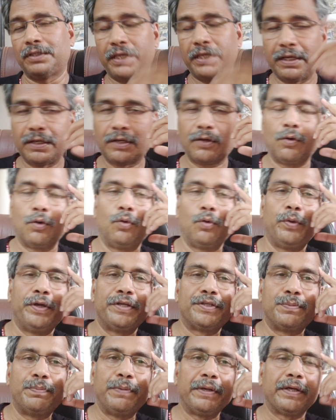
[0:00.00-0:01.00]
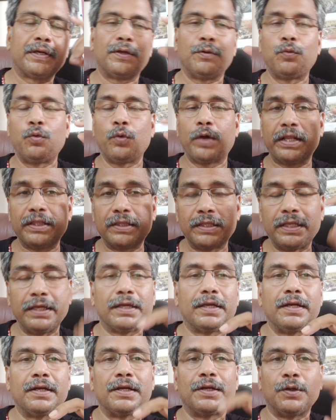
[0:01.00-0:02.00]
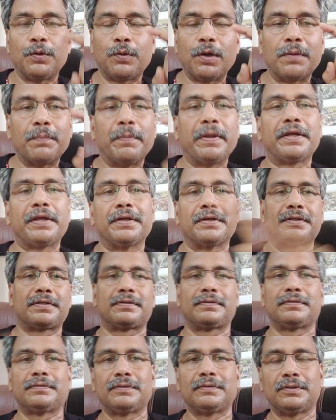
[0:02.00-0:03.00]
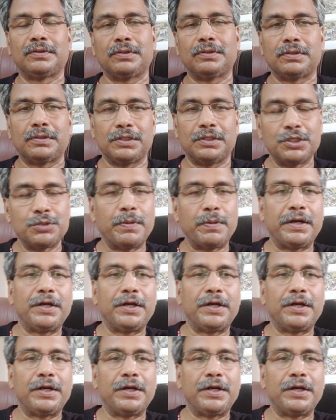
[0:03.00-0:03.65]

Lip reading: Think always big. If you can think it, you can make it. It is